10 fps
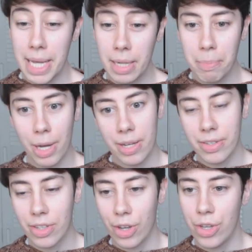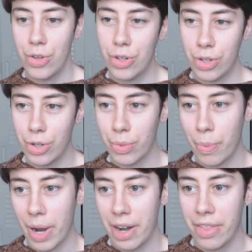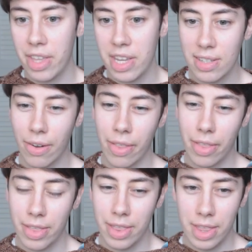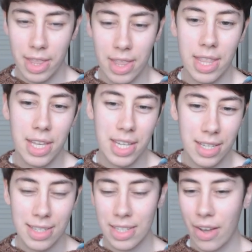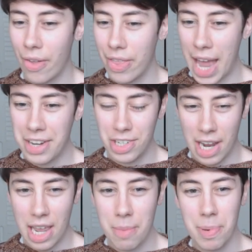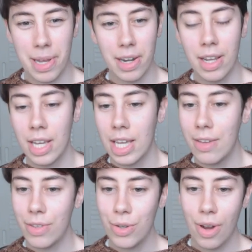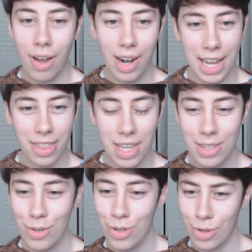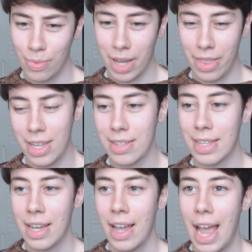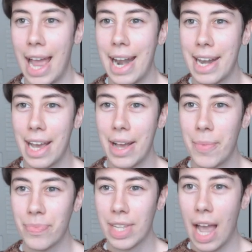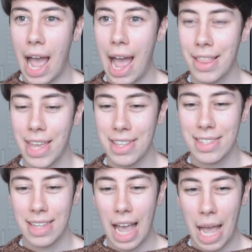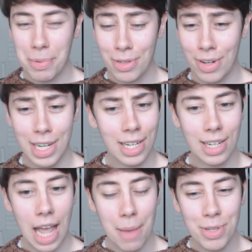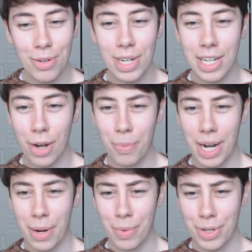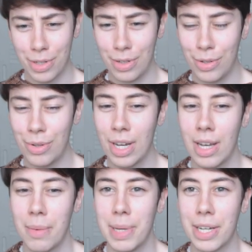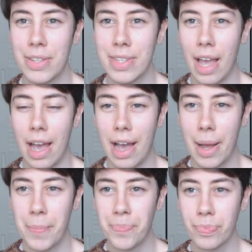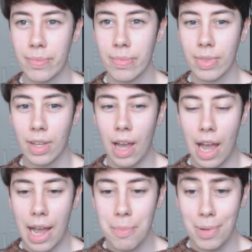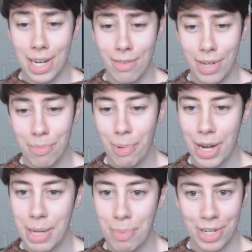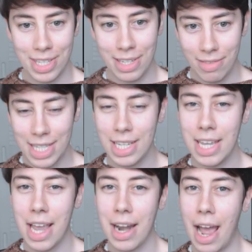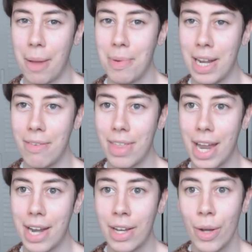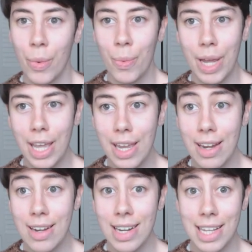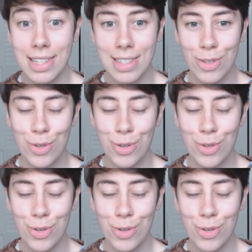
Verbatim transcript: big bust, you shouldn't wear this or that shape, and if you are like this, you shouldn't wear this. And that's absolutely not what I want to do, because I believe in body positivity and I believe that we need